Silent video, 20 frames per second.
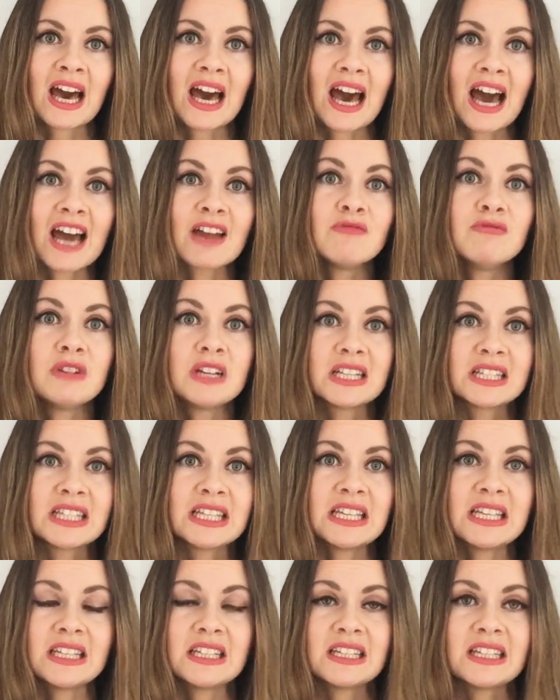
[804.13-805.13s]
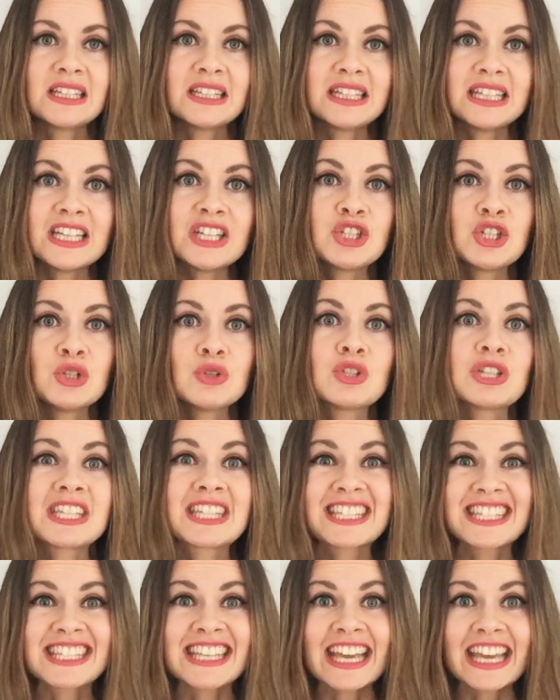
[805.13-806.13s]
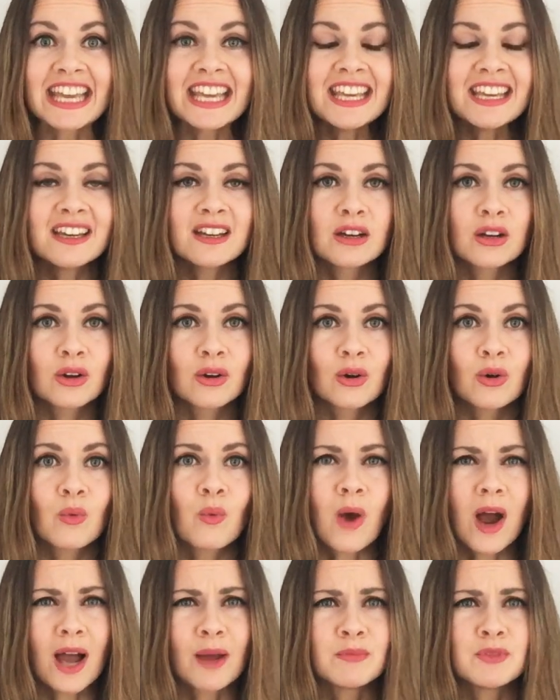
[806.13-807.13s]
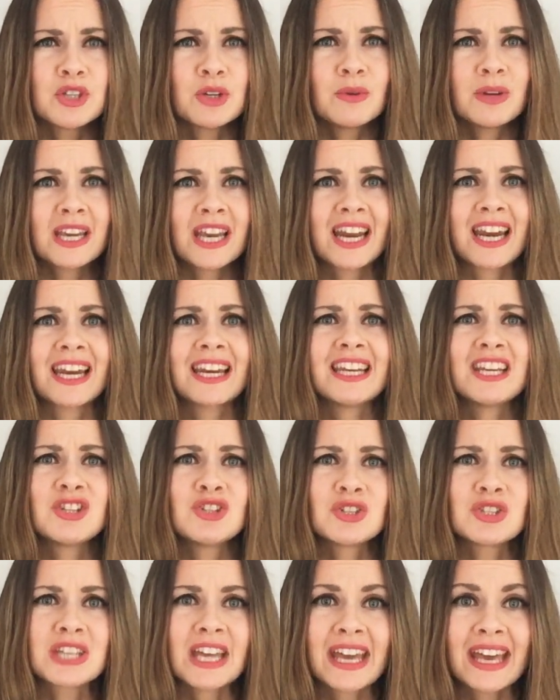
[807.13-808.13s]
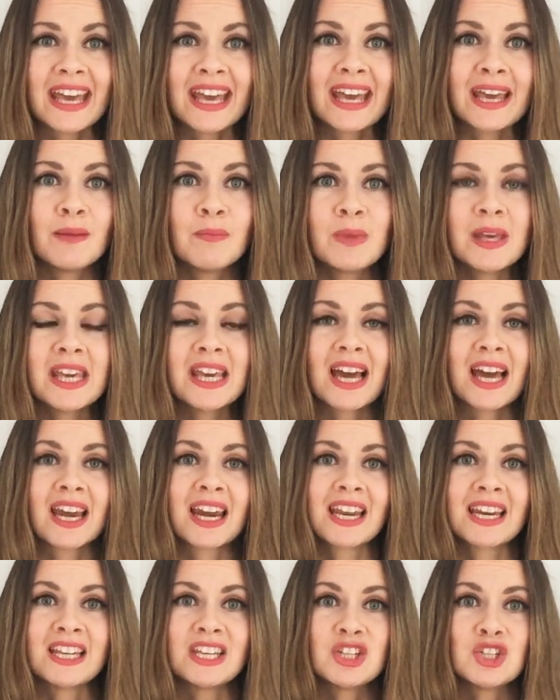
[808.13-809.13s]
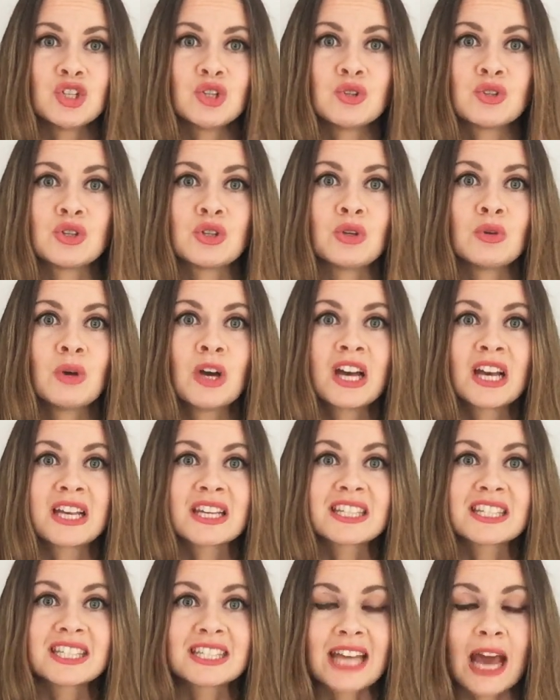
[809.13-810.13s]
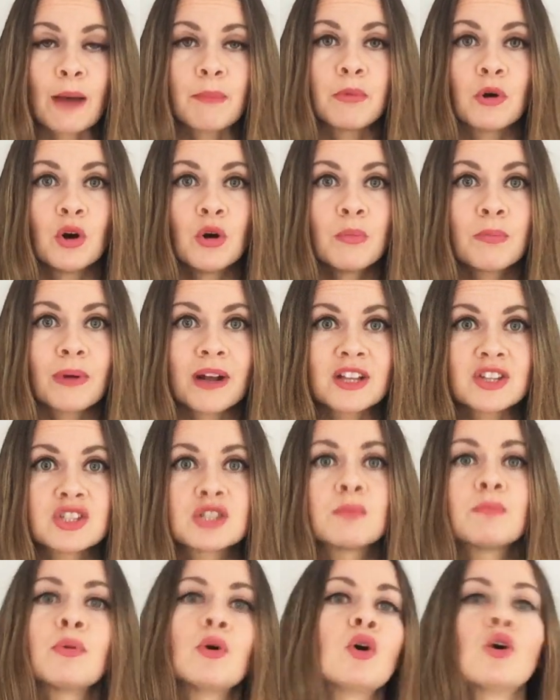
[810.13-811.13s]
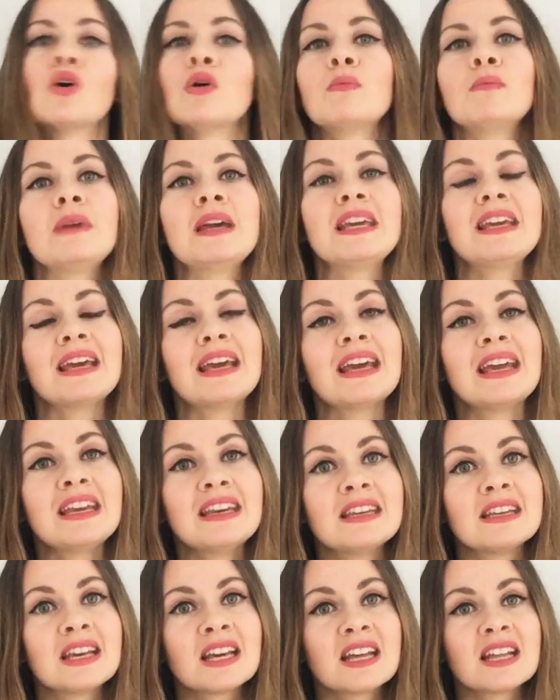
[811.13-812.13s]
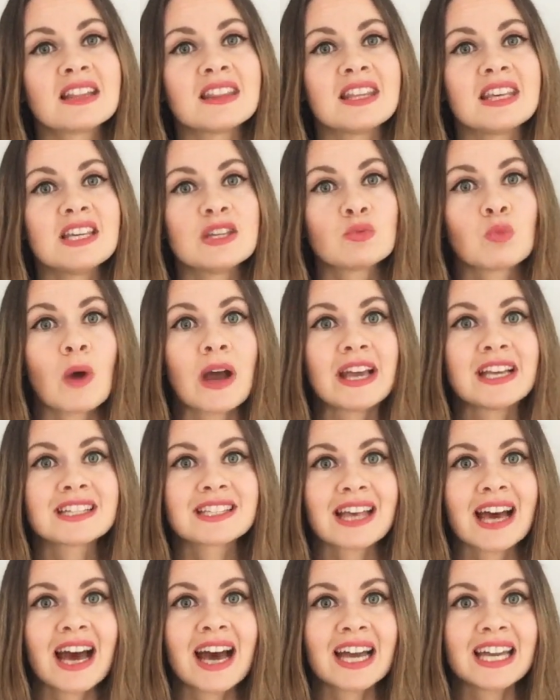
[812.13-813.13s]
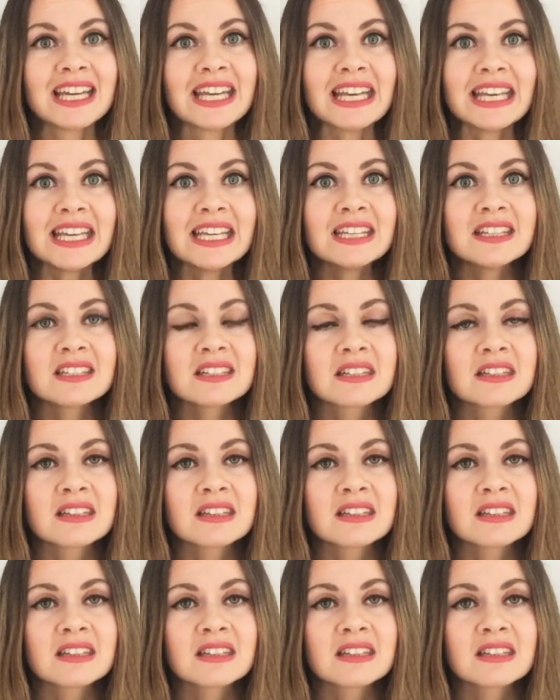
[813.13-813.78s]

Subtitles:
I really need you to see what I'm doing, and I need you to hear me, and I need you to step up and support me in these ways that I need.